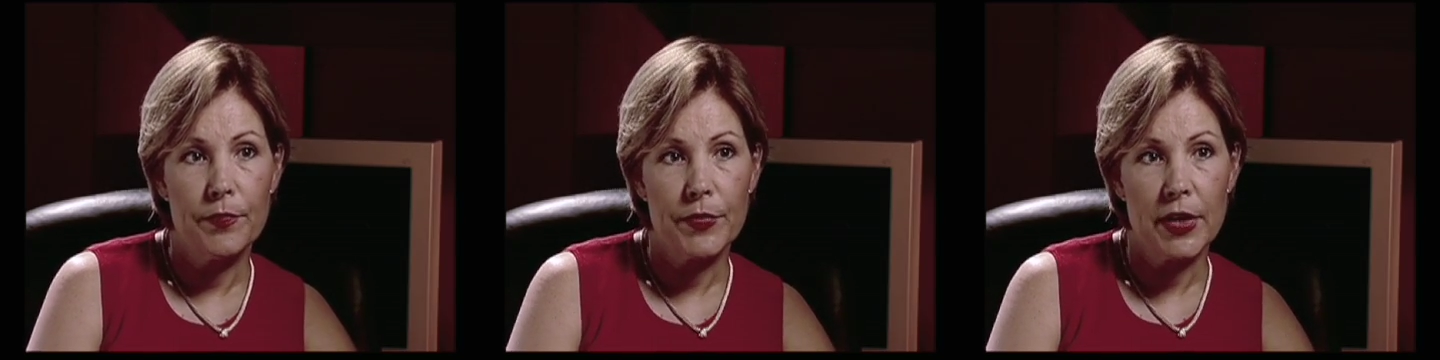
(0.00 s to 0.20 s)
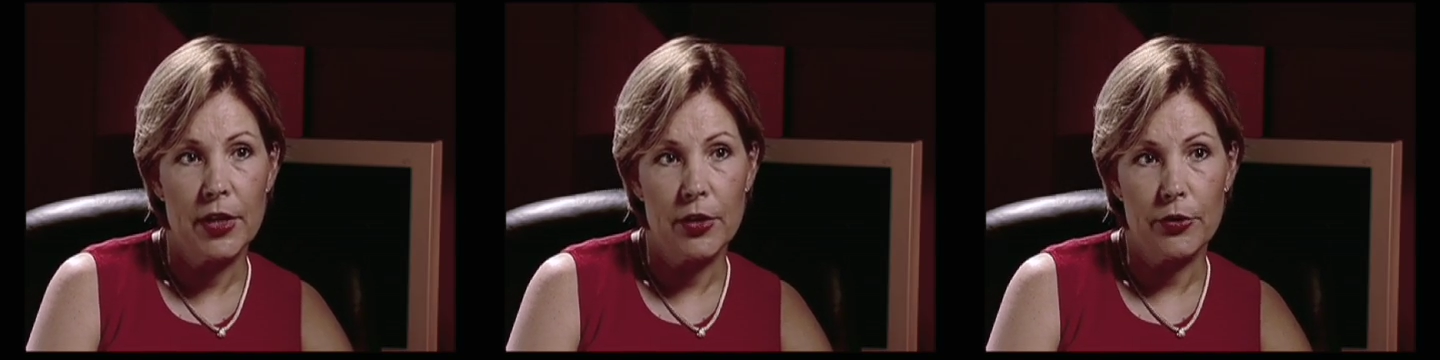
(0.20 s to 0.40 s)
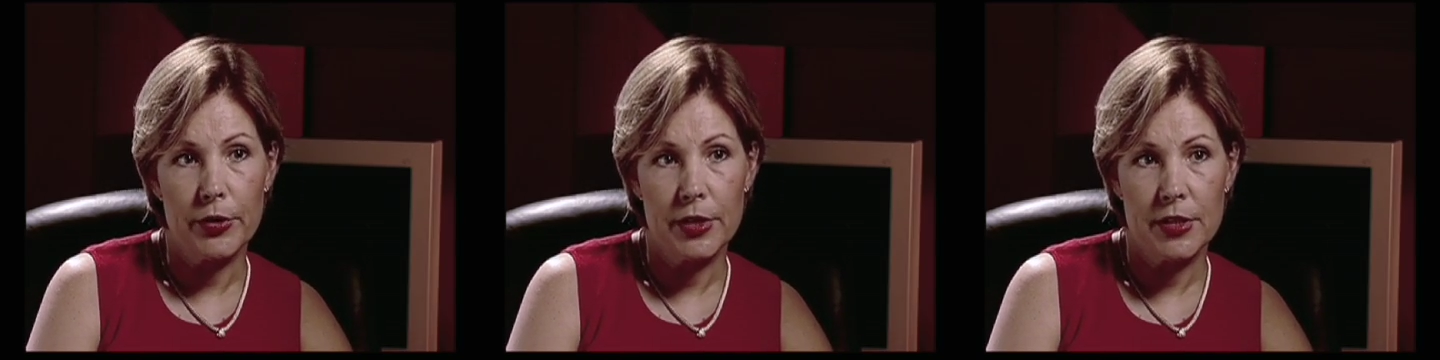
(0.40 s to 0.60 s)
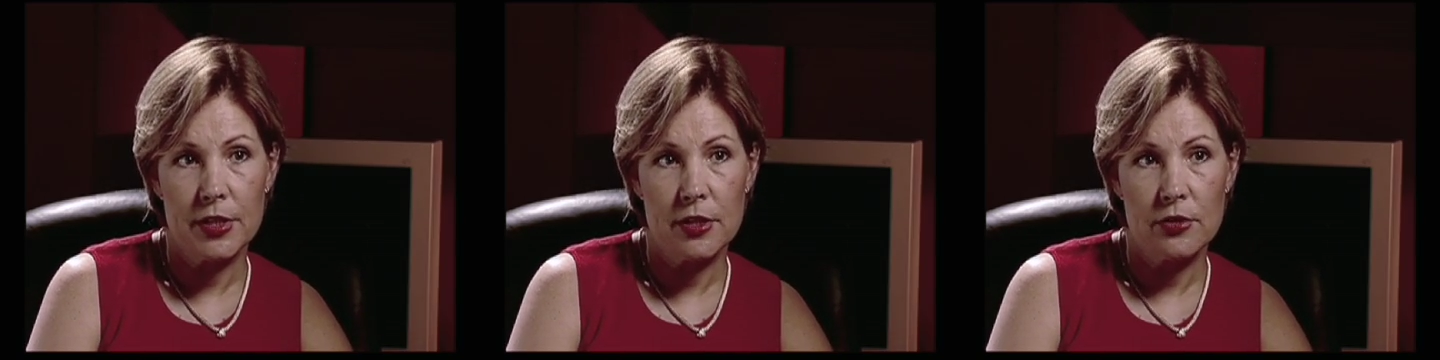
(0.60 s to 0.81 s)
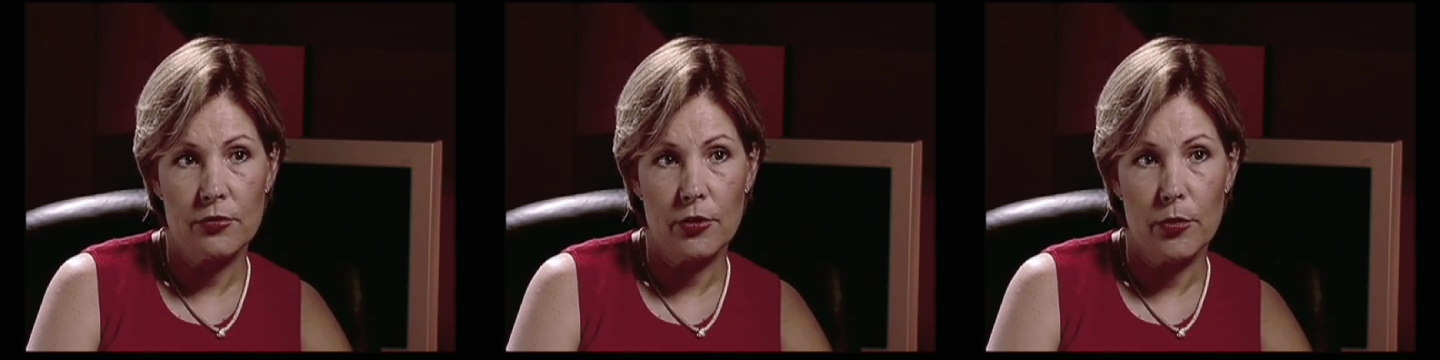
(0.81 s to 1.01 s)

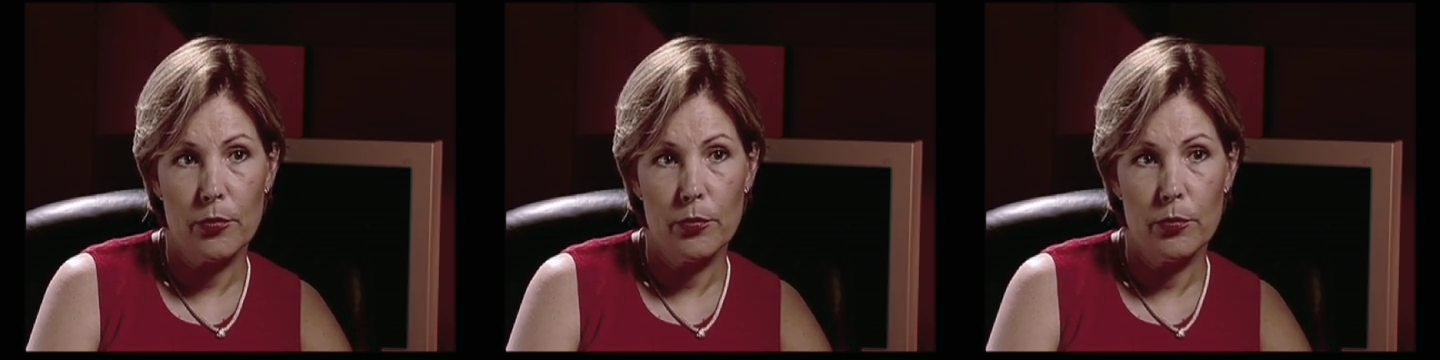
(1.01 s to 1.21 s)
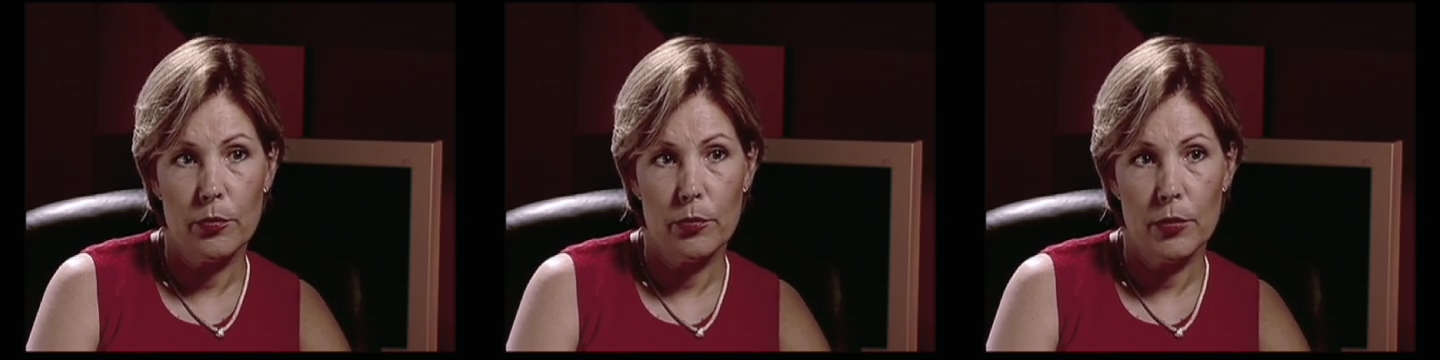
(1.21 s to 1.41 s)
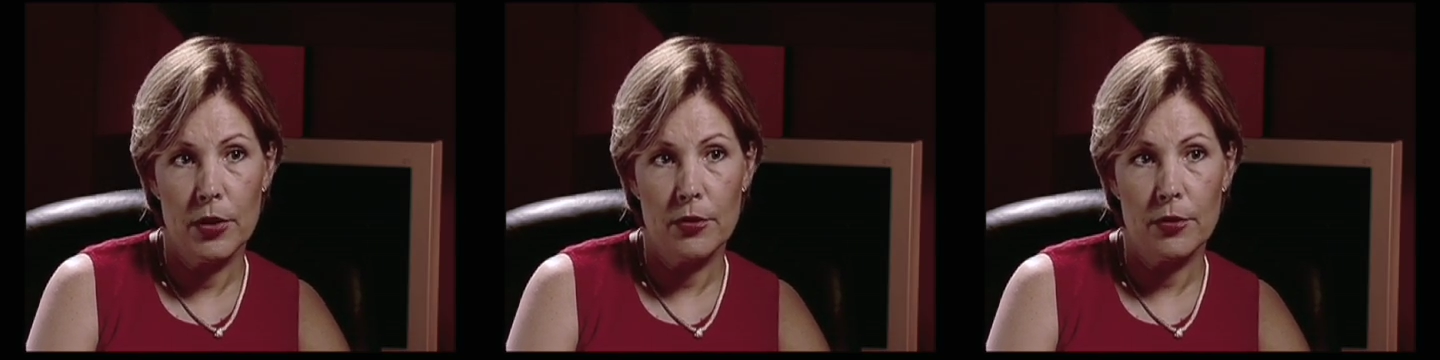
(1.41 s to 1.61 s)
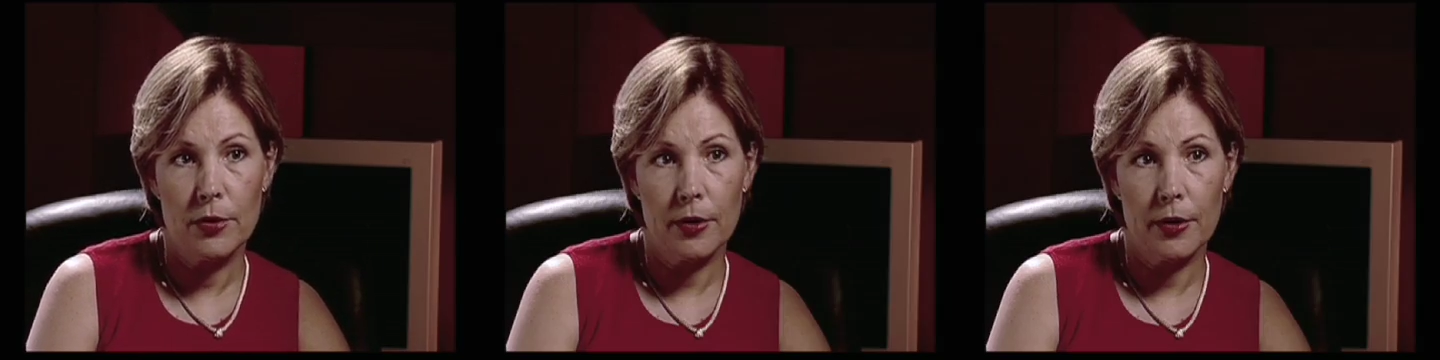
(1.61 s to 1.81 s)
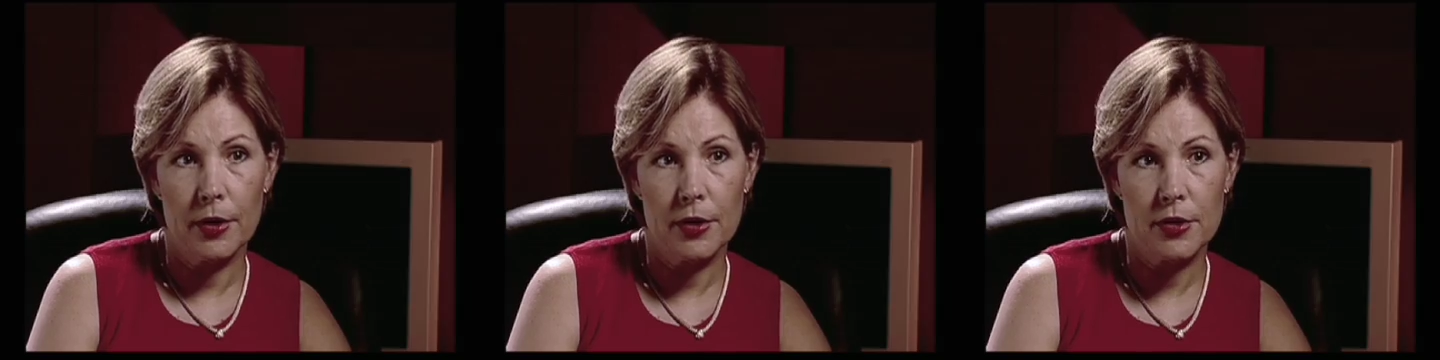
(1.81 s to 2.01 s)
increases from
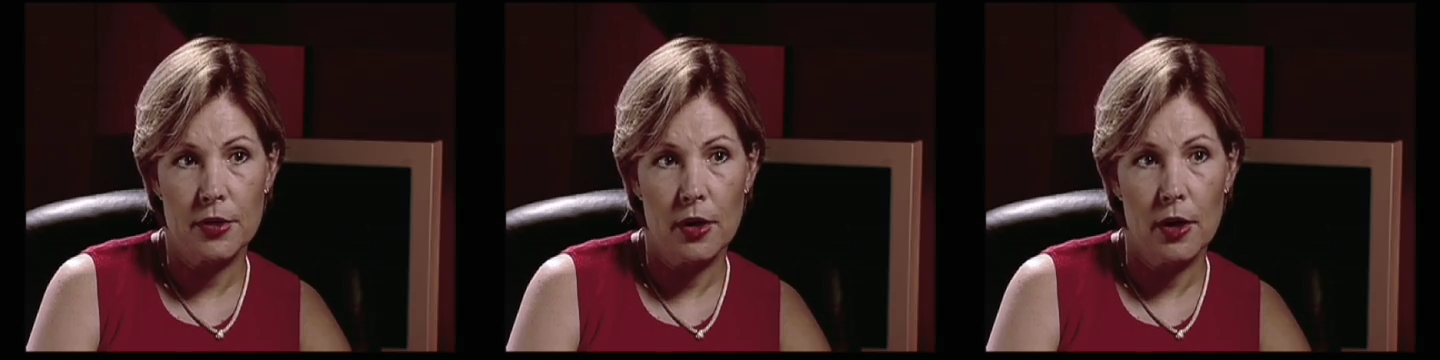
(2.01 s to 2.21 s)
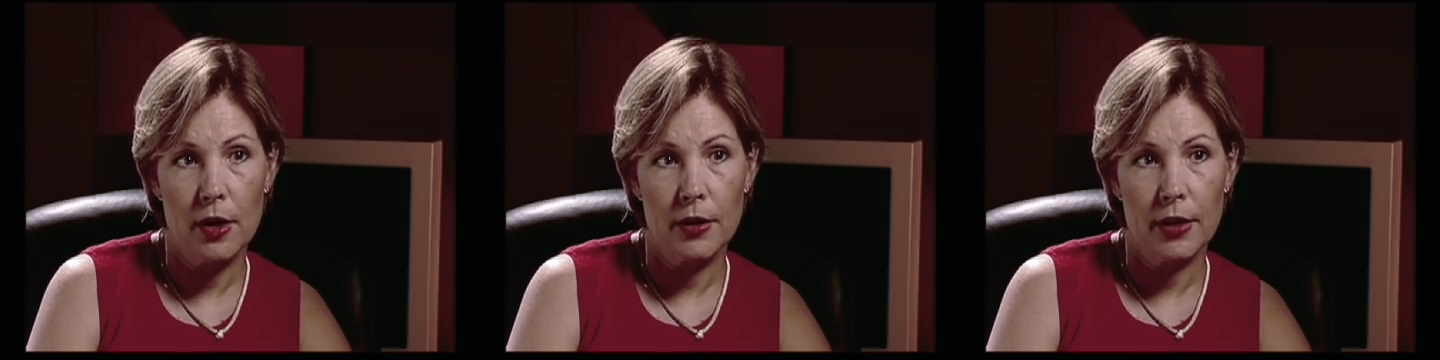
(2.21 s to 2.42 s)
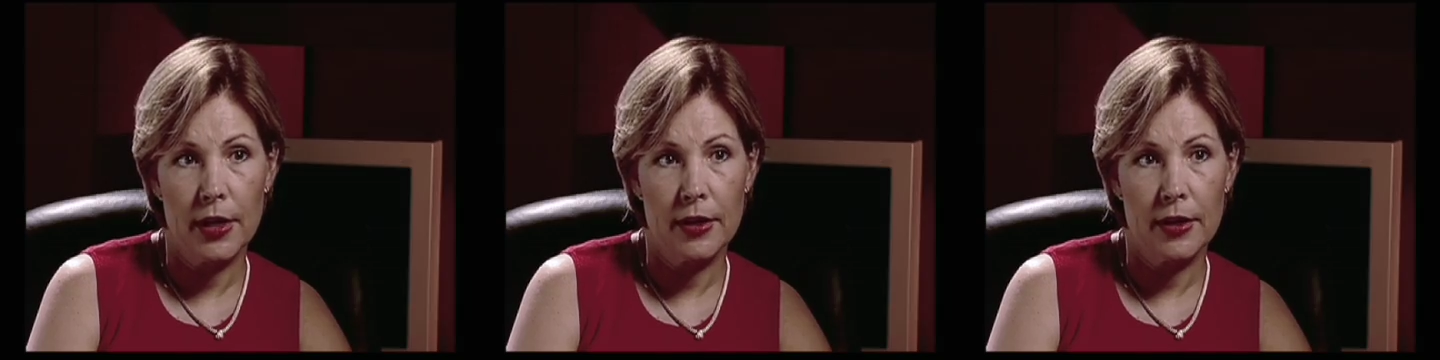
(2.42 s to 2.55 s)
mid-30s on